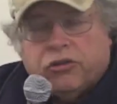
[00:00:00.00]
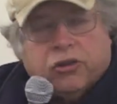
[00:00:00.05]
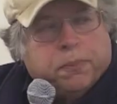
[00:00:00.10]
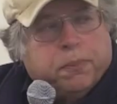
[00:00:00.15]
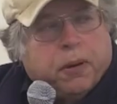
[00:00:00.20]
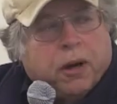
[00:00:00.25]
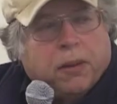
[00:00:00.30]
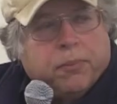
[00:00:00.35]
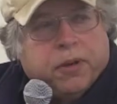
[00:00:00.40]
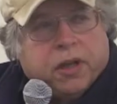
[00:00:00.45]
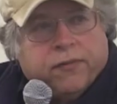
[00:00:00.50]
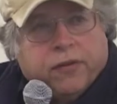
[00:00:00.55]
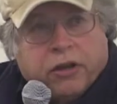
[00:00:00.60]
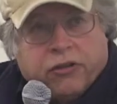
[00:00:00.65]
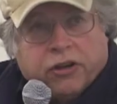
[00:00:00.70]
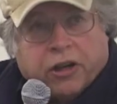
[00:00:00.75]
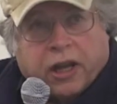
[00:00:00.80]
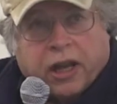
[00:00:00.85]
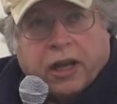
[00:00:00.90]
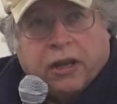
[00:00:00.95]
Department of
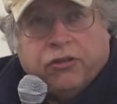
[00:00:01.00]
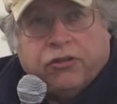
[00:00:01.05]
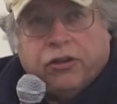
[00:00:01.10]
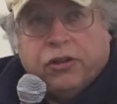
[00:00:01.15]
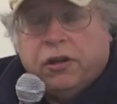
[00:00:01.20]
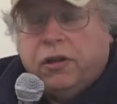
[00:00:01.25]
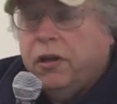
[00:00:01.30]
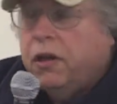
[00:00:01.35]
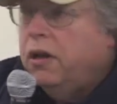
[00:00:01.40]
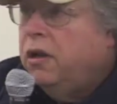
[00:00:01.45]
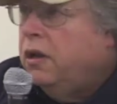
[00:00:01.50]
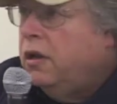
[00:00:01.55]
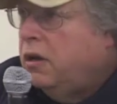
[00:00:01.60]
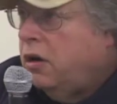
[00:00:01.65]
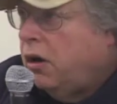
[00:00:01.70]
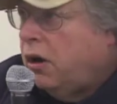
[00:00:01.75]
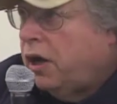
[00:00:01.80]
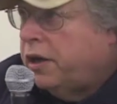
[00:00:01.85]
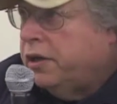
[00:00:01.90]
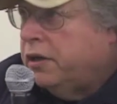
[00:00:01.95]
Education,
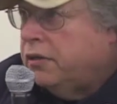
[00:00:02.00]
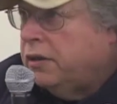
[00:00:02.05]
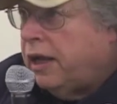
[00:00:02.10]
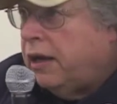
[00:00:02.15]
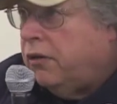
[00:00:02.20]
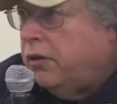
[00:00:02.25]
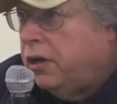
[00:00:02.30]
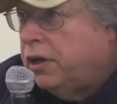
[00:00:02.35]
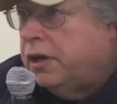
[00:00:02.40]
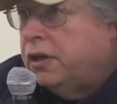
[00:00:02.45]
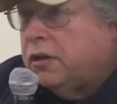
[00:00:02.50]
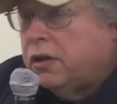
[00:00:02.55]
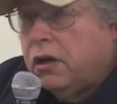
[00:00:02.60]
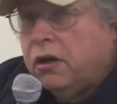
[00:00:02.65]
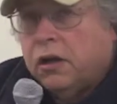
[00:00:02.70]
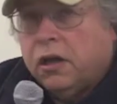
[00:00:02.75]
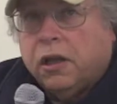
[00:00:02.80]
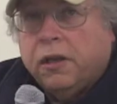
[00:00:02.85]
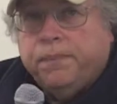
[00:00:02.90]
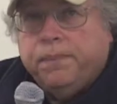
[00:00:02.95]
now Arne
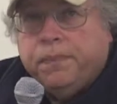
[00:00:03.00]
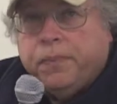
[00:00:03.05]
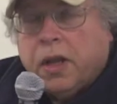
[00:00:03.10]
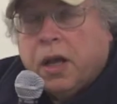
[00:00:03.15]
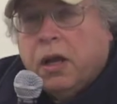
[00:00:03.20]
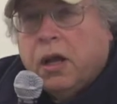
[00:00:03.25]
Duncan.